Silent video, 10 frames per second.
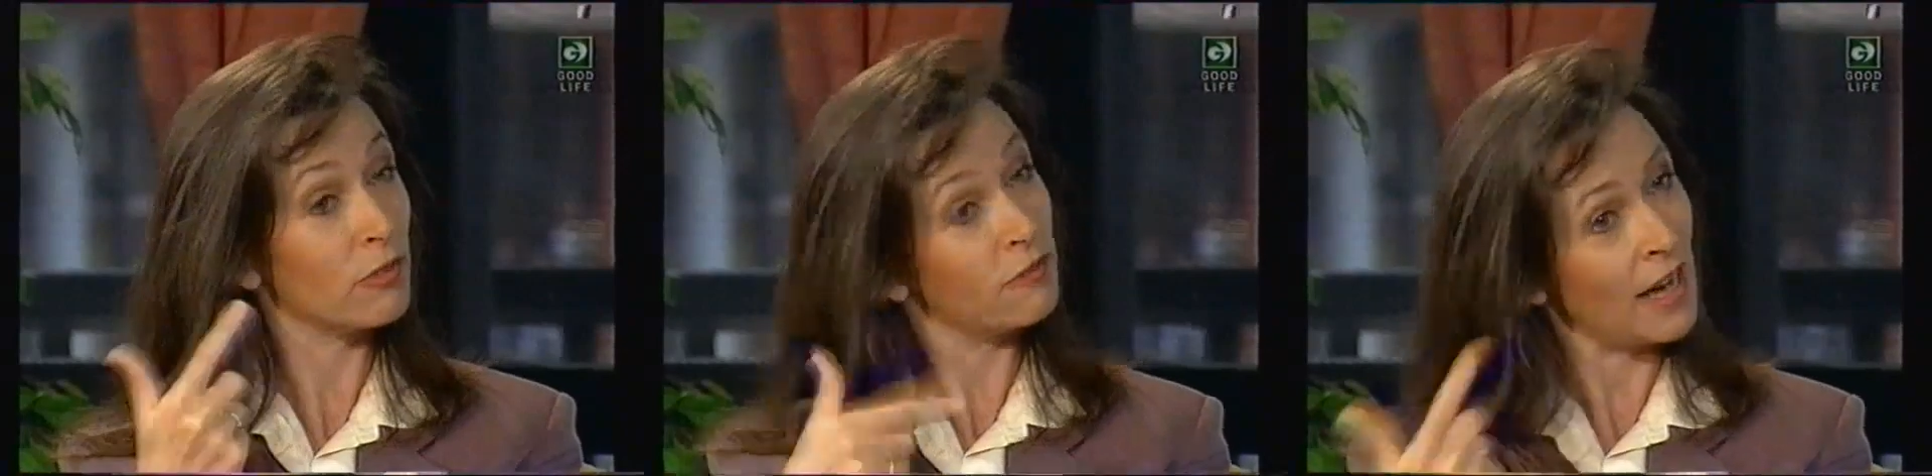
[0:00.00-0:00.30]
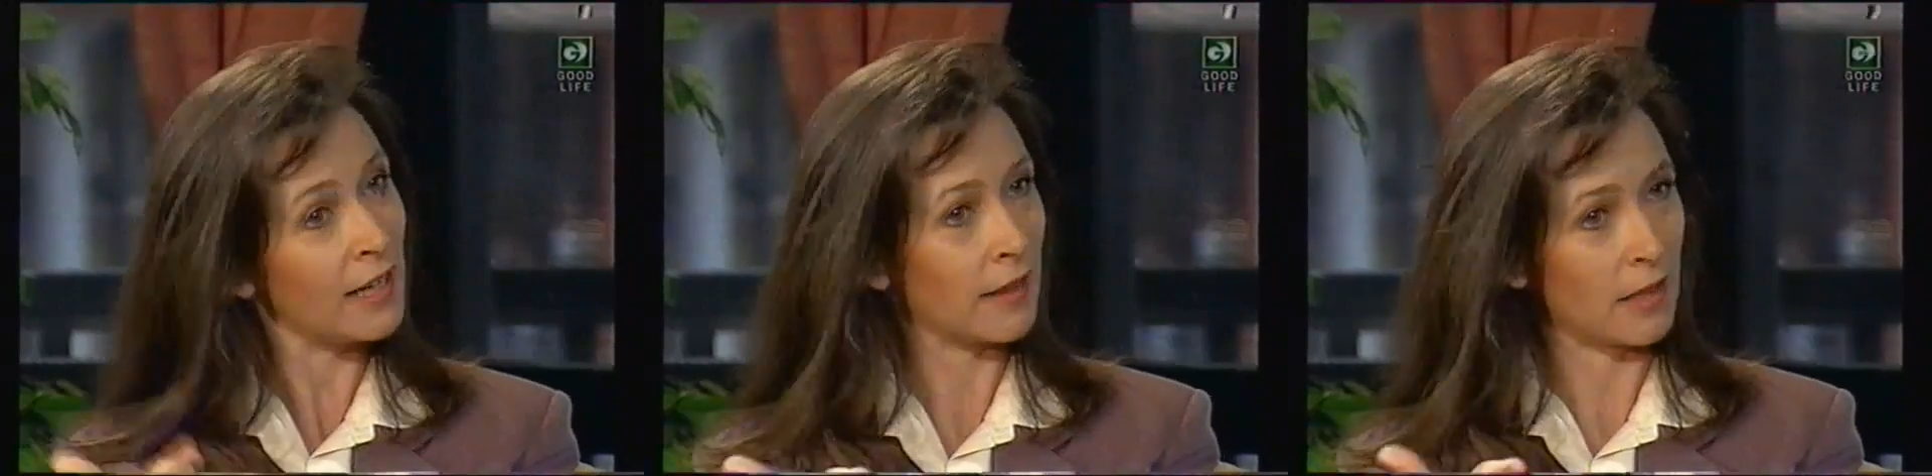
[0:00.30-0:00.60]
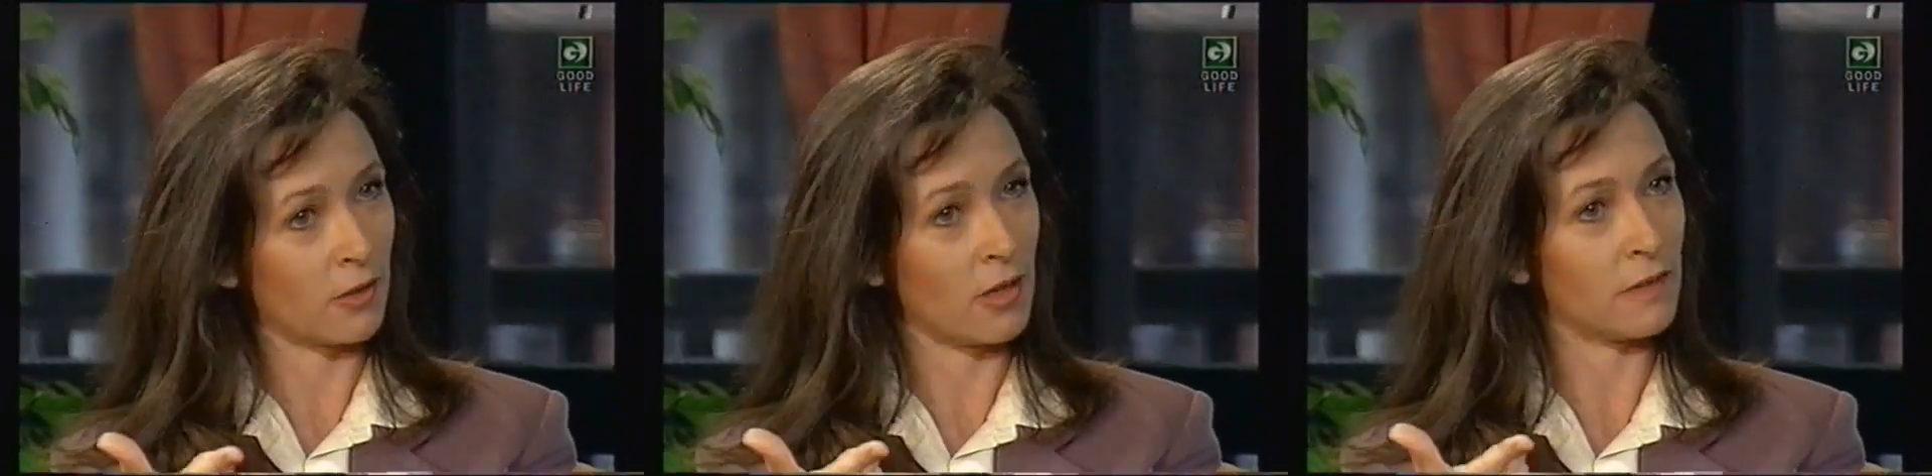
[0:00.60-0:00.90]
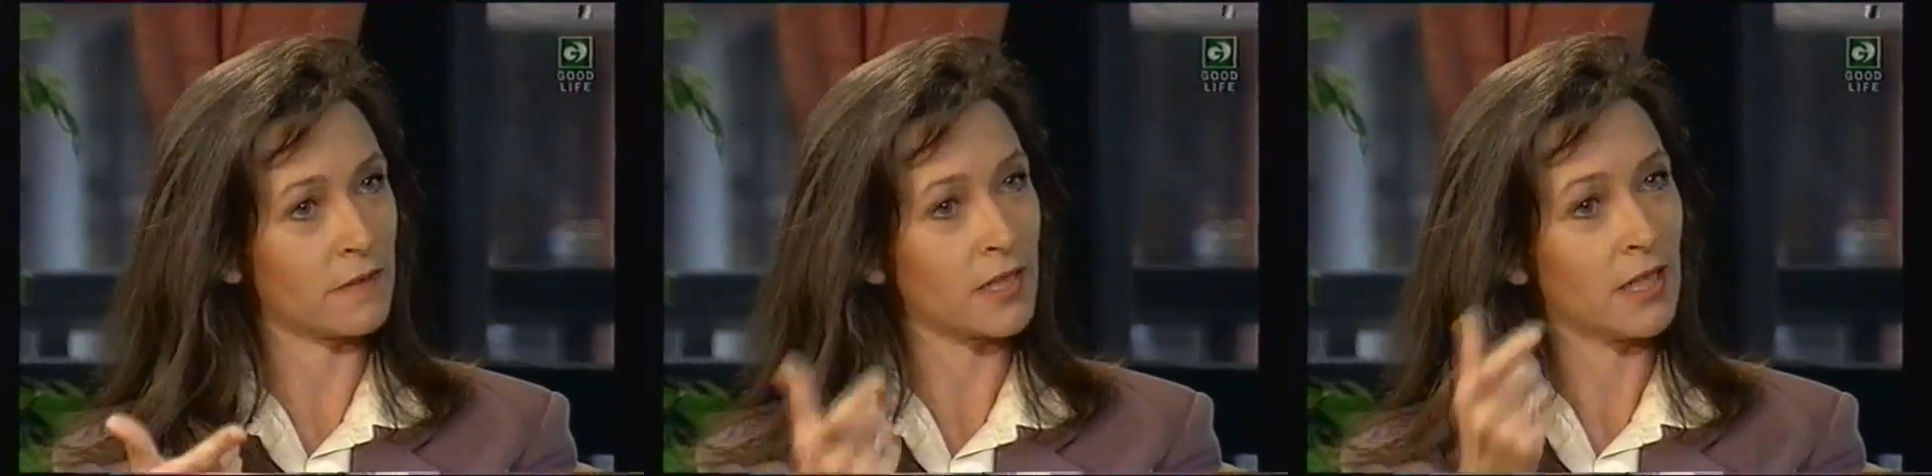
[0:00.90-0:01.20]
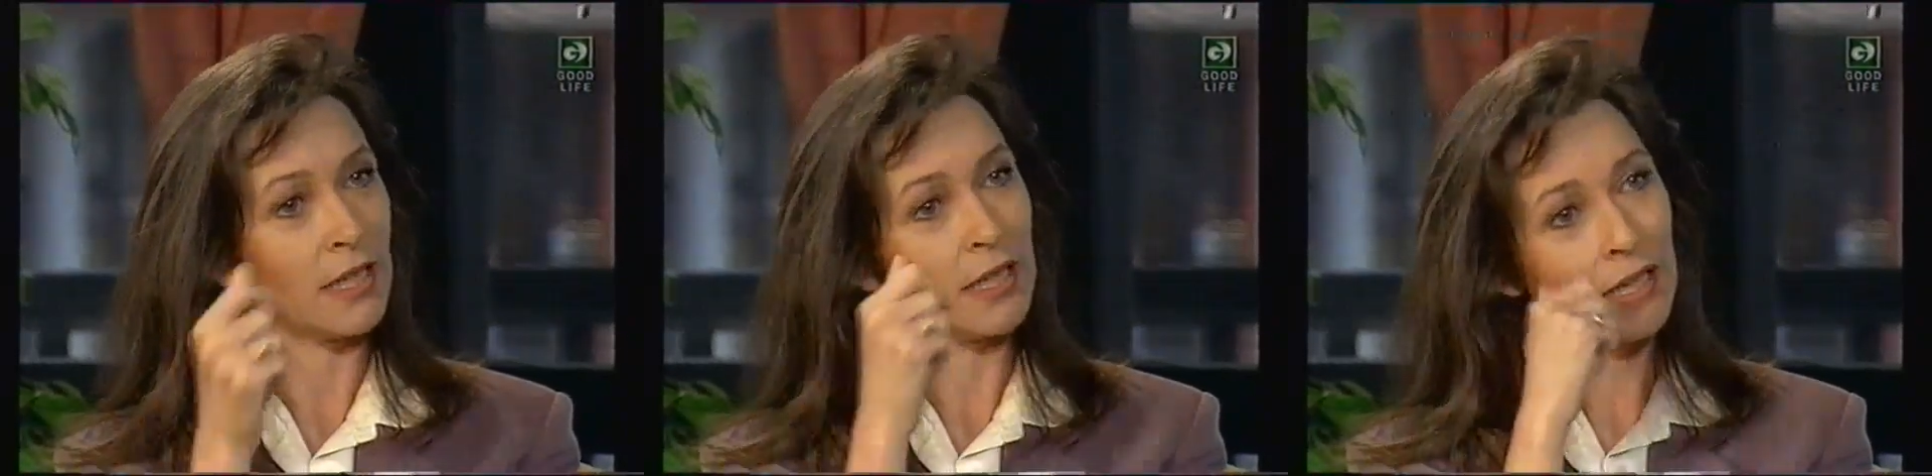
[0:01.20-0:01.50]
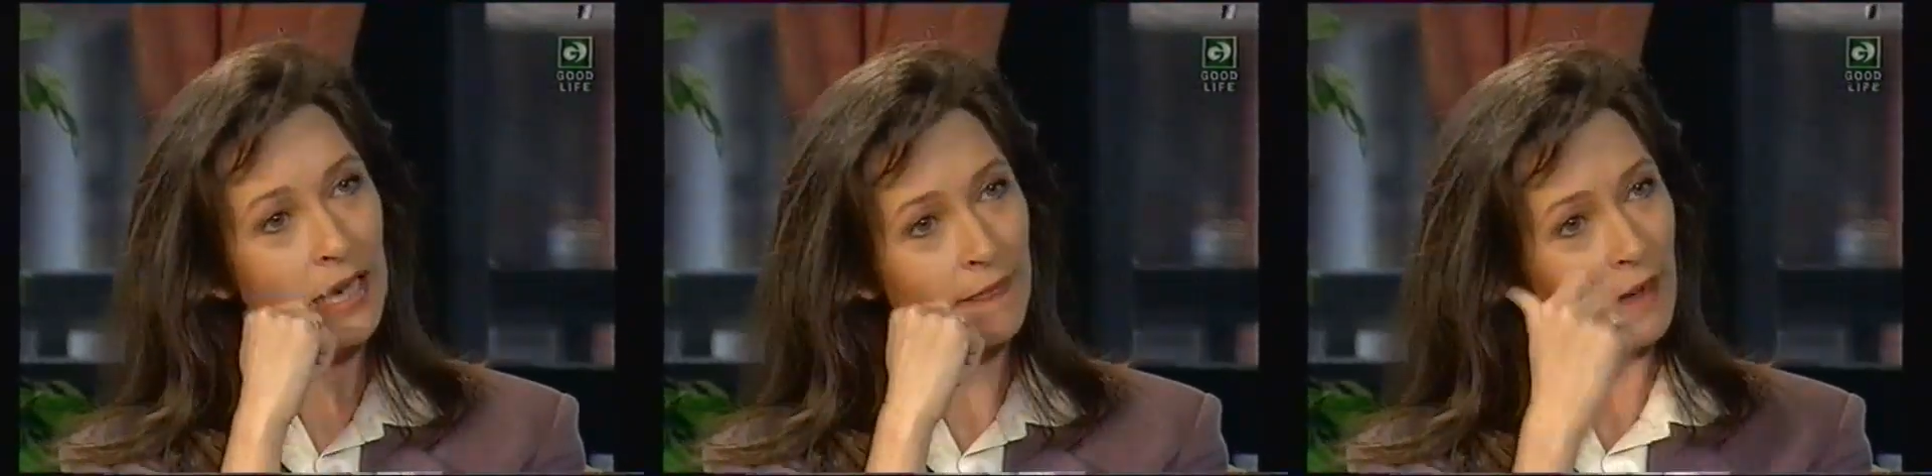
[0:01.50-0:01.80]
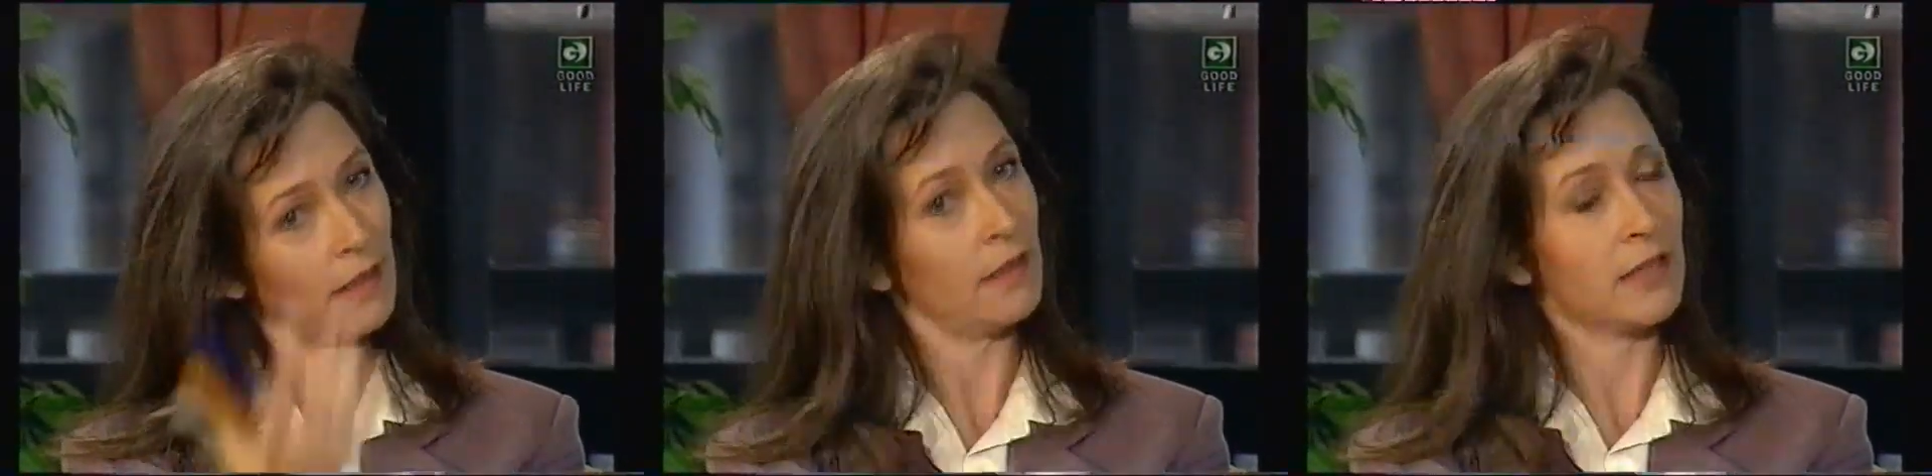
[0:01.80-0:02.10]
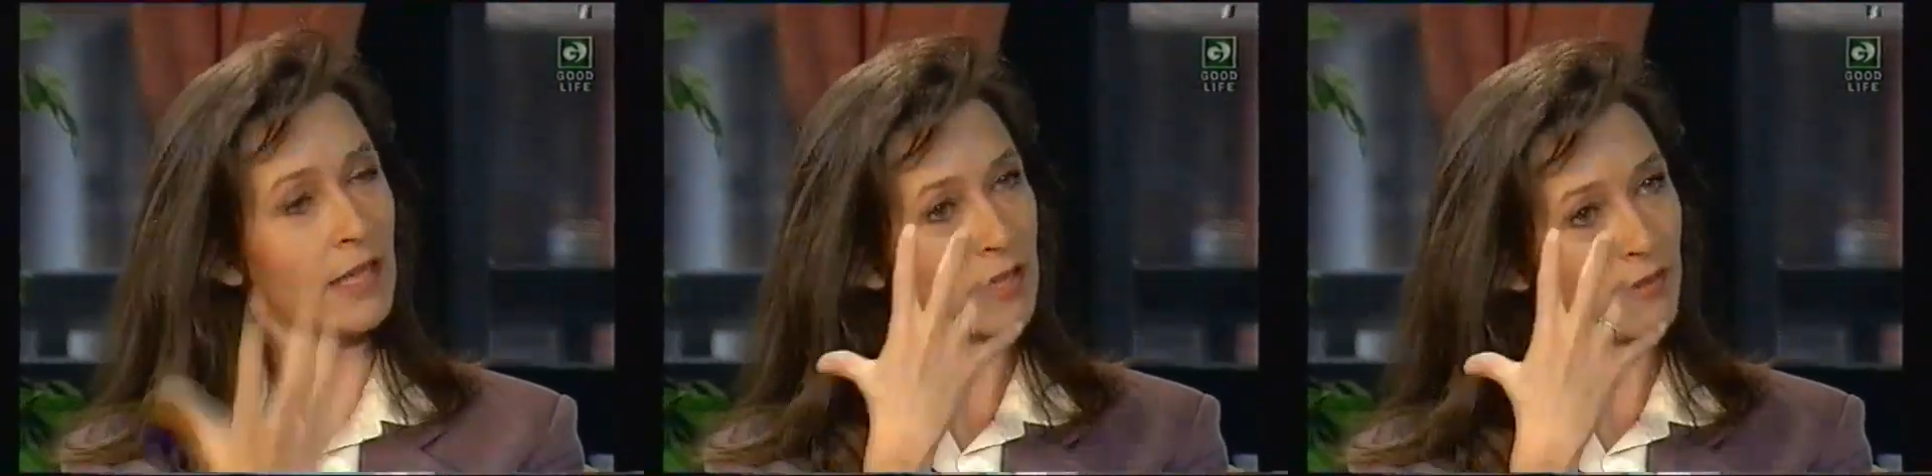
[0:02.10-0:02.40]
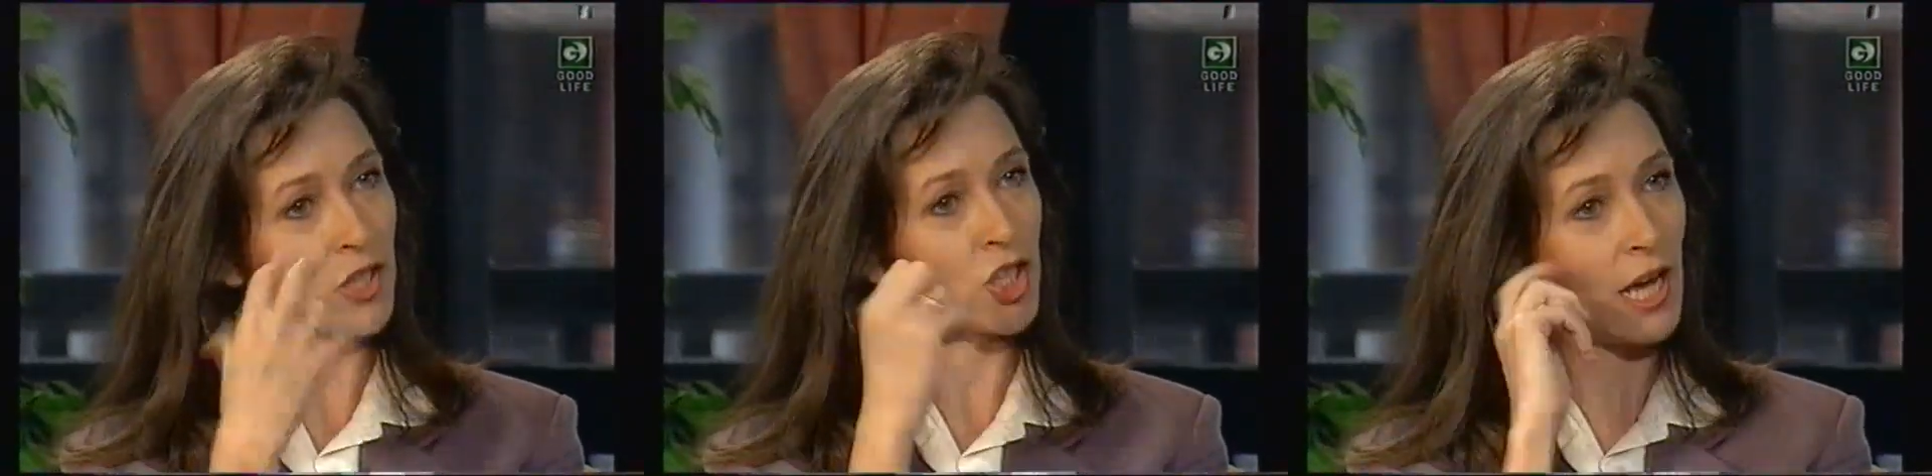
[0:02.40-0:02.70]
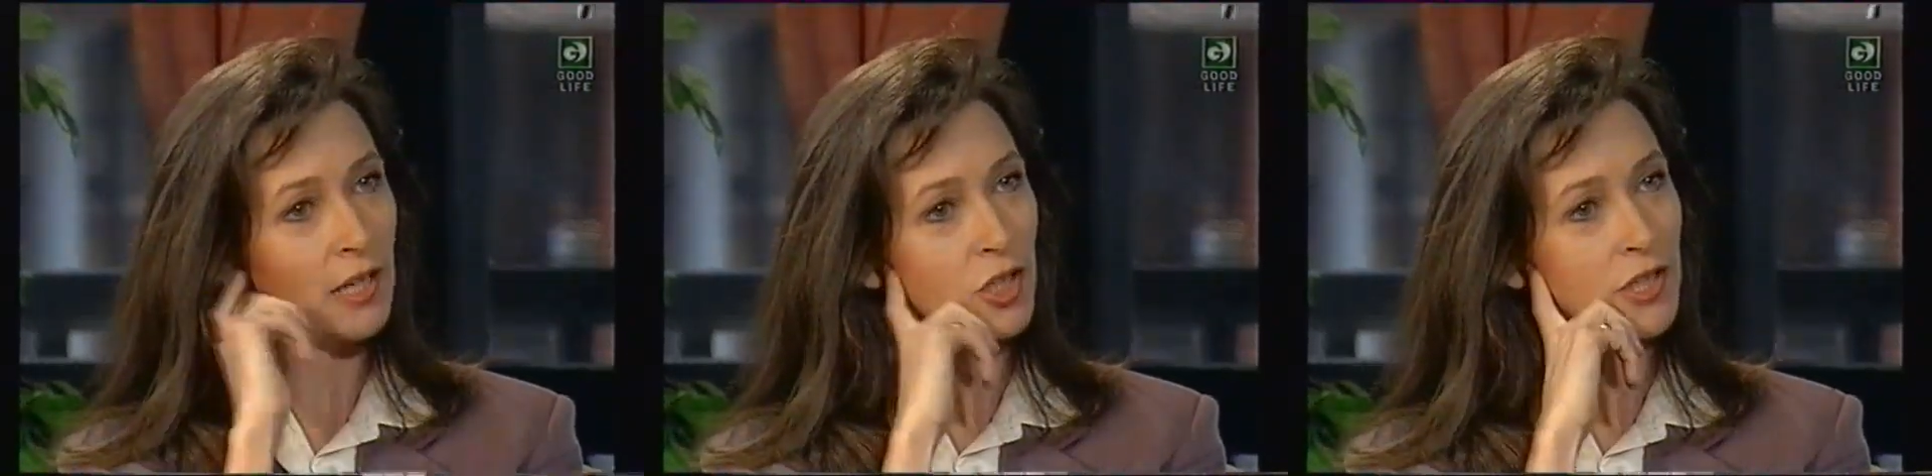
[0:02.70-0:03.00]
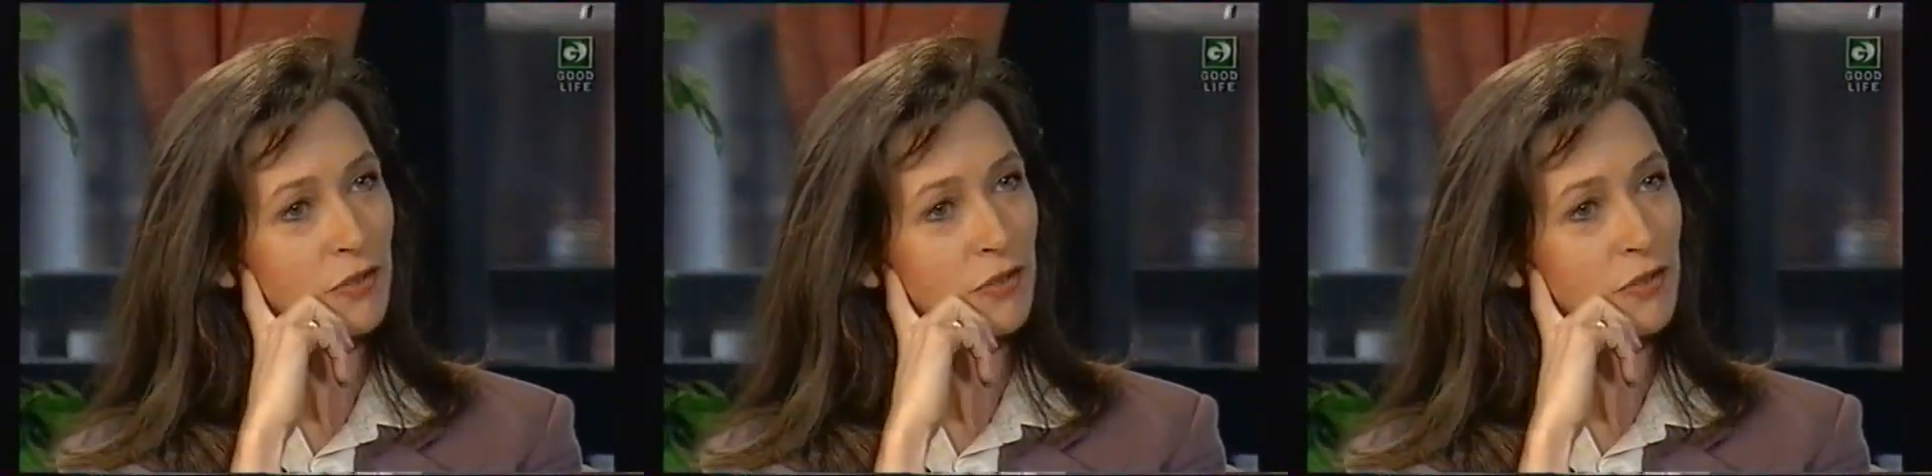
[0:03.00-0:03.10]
refining their craft. Mm. And that takes fresh challenges.